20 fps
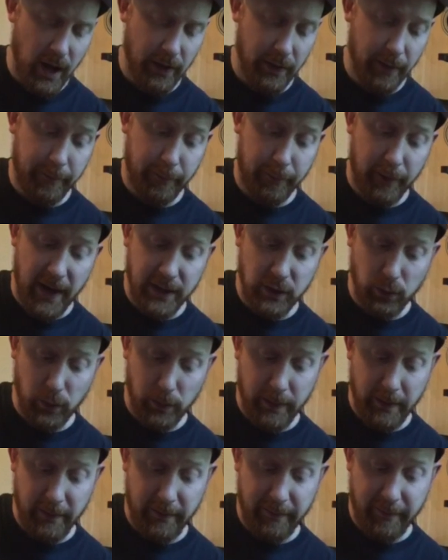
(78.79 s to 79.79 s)
The frets
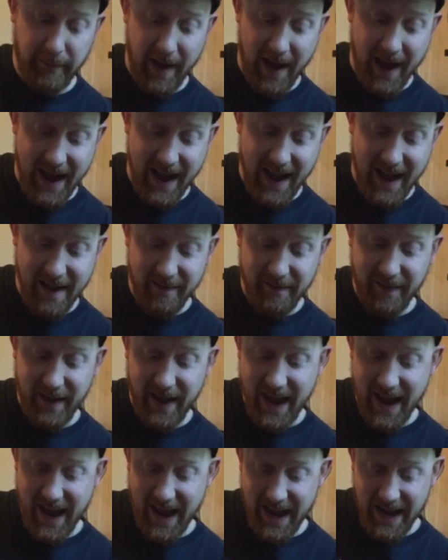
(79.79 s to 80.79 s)
would be 5,
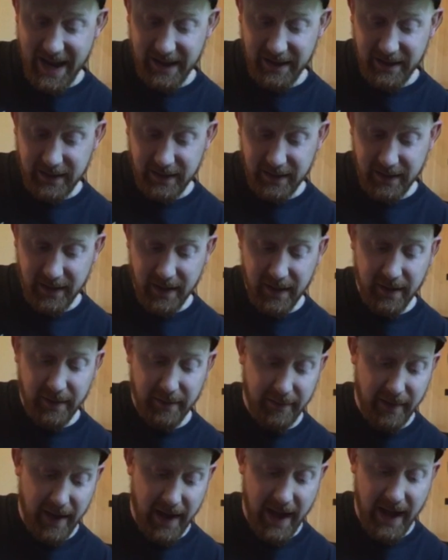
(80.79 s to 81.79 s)
8,
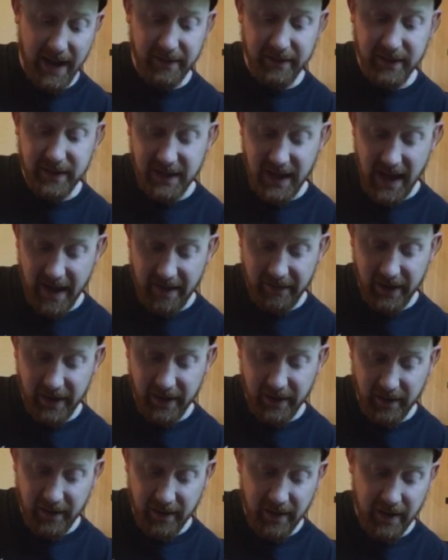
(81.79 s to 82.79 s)
5,
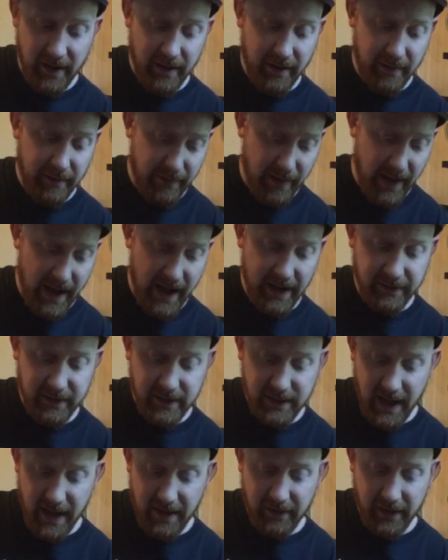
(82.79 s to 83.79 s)
7, 5,
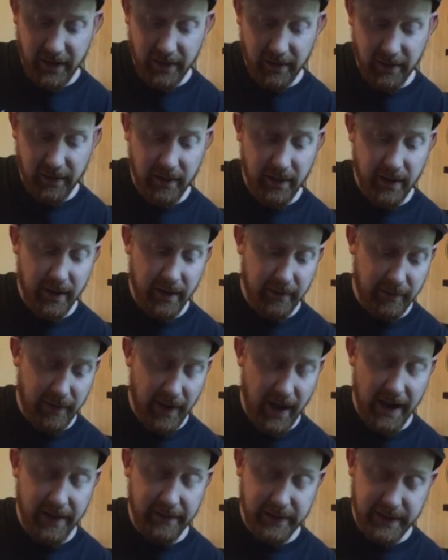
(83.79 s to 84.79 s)
7,
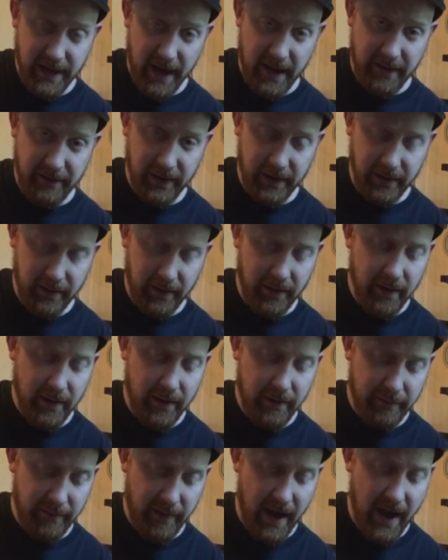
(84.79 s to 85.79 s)
5, 7,
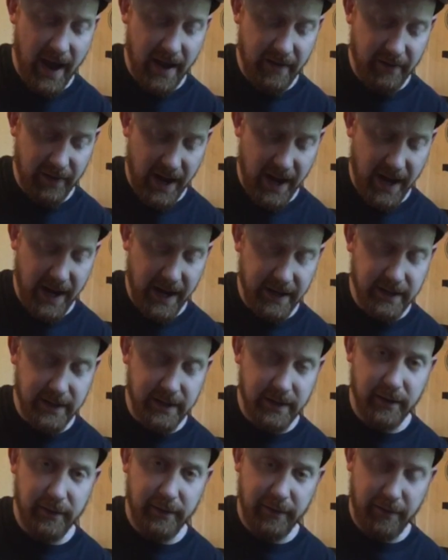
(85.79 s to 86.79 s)
5, 8,
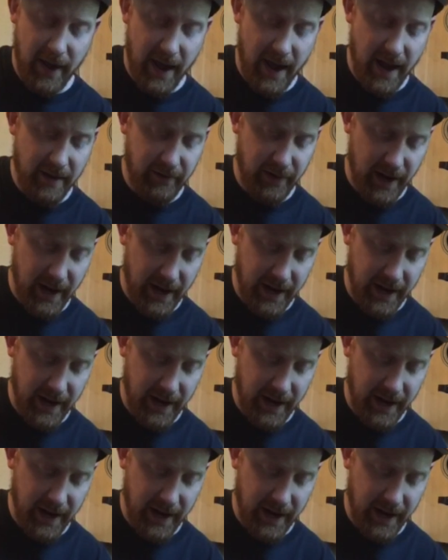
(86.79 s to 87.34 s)
5, 8.